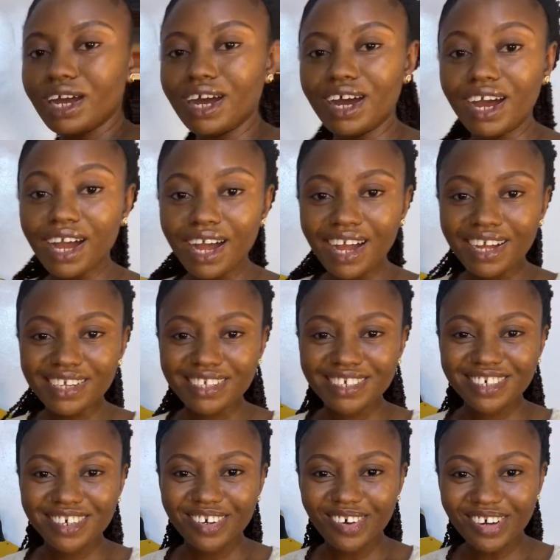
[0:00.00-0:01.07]
uh,
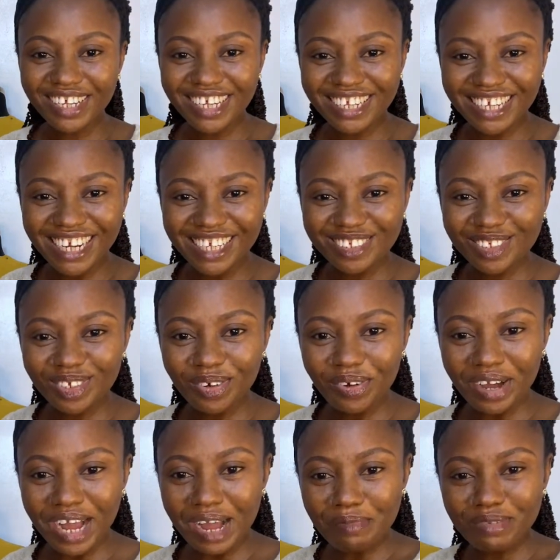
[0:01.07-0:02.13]
okay, guys.
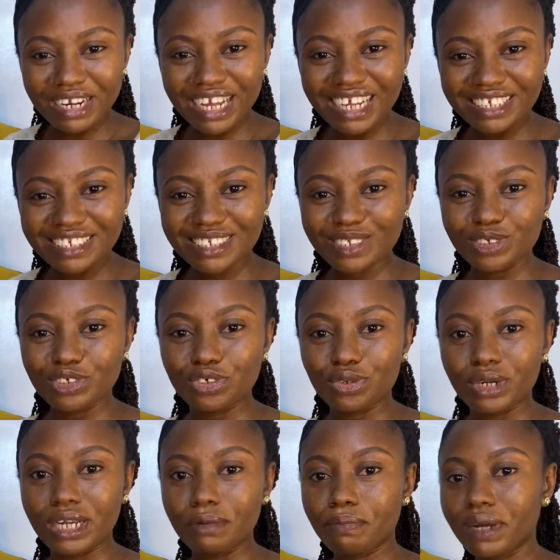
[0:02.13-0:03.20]
So I'm glad you
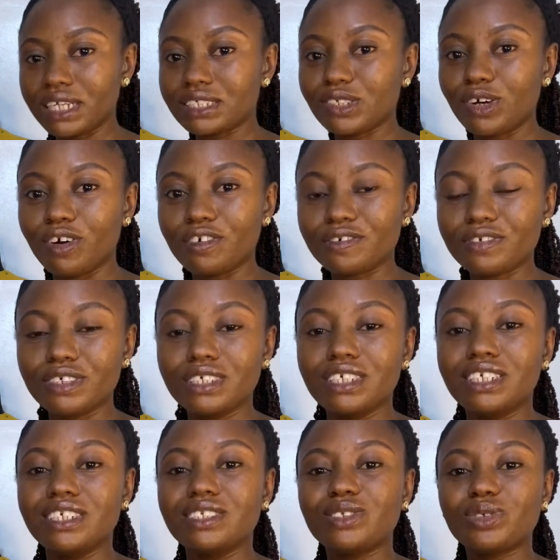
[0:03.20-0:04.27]
were part of
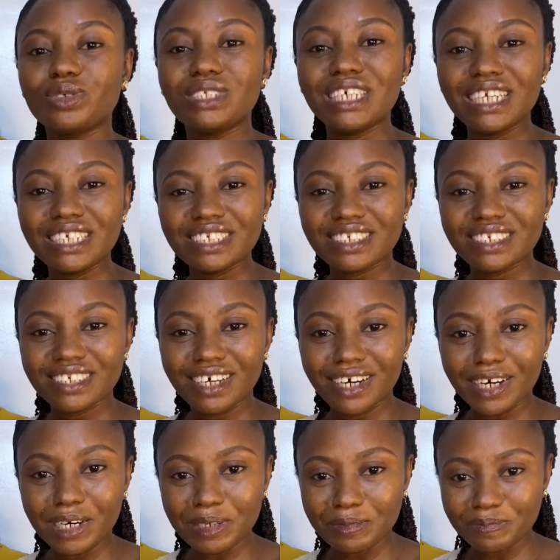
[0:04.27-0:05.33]
today's
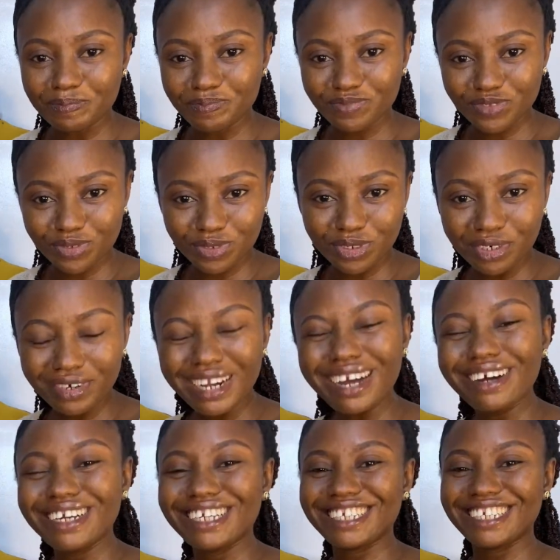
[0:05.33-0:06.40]

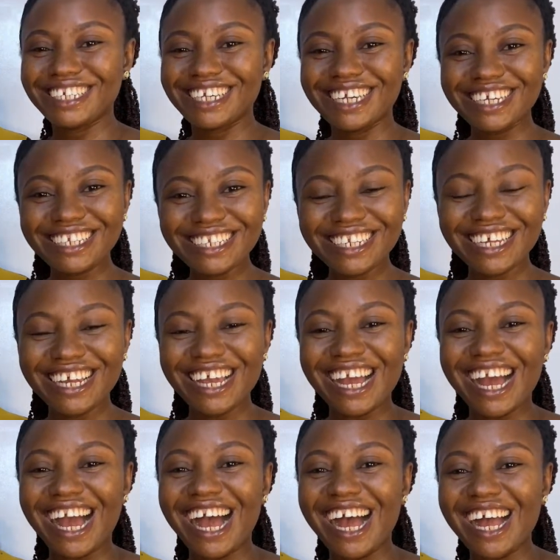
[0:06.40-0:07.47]
tutorial again.
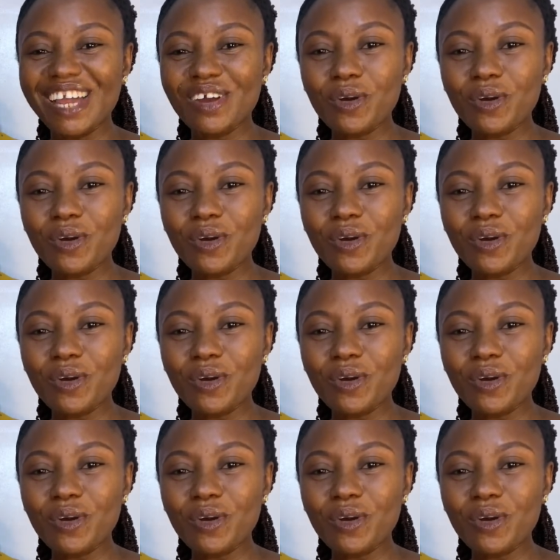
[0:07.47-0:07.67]
I